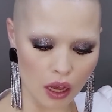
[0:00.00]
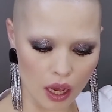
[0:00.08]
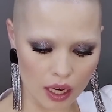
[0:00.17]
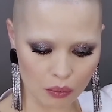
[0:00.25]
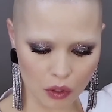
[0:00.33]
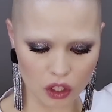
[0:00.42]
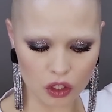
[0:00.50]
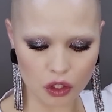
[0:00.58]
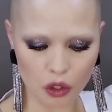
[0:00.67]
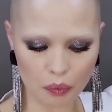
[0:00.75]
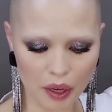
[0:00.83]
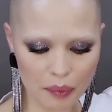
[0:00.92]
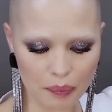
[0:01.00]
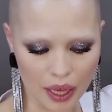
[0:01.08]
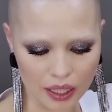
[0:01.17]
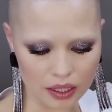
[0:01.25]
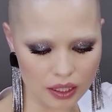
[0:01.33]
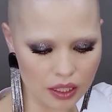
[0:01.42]
and I'm gonna do my
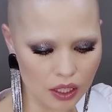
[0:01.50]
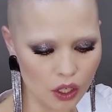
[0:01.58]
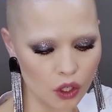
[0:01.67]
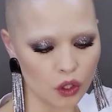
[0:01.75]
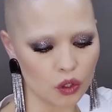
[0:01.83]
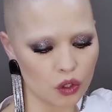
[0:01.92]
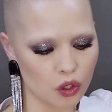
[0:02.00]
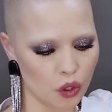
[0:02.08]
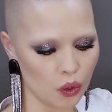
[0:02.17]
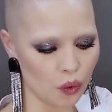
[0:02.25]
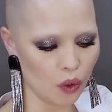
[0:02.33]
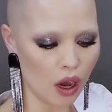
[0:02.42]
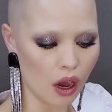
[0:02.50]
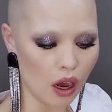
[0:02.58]
best to